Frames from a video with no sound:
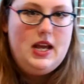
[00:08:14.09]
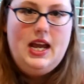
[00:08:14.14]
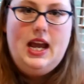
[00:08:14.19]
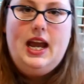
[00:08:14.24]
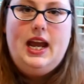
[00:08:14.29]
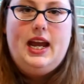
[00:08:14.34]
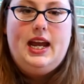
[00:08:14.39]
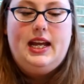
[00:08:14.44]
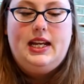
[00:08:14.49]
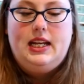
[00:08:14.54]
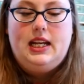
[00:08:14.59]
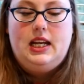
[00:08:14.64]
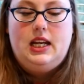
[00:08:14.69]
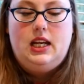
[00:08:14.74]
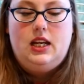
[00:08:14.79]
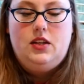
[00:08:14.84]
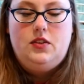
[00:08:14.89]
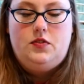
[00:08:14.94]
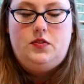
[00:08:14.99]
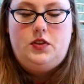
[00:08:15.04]
And
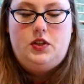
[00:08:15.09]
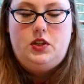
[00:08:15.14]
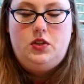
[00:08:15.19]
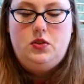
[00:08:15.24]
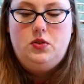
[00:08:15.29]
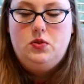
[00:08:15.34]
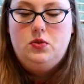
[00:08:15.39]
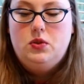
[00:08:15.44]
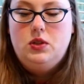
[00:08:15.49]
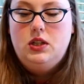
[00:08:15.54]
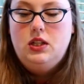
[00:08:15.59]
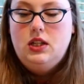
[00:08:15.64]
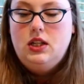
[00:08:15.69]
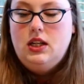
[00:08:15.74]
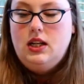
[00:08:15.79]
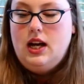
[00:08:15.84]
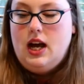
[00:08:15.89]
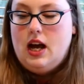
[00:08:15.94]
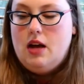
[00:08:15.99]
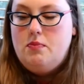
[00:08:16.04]
if you
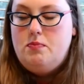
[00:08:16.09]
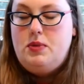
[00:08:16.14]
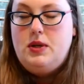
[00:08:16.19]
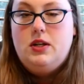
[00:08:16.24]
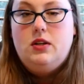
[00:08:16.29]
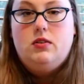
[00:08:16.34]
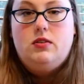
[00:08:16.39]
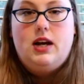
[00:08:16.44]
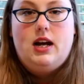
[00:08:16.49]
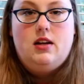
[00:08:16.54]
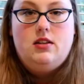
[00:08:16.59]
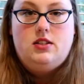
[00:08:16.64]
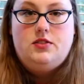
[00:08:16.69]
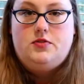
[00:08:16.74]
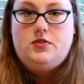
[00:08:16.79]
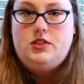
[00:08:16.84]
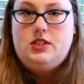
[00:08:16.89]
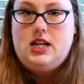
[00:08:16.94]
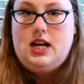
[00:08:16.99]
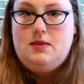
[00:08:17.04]
have been around
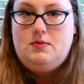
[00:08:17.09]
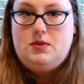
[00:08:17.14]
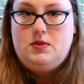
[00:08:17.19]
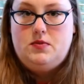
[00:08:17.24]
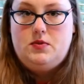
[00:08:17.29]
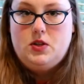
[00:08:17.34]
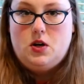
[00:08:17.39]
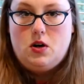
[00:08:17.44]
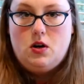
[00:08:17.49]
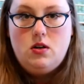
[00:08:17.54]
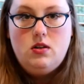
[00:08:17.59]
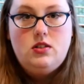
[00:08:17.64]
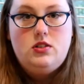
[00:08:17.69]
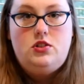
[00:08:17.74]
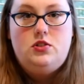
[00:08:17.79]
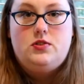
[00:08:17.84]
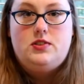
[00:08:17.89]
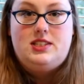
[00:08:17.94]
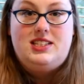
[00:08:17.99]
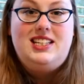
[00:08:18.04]
different types of
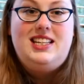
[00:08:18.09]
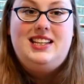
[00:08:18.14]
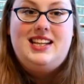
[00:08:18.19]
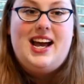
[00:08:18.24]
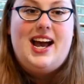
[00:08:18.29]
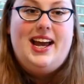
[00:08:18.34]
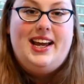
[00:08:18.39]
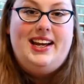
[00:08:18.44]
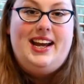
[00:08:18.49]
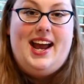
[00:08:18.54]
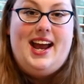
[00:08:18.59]
dogs, you'll see that in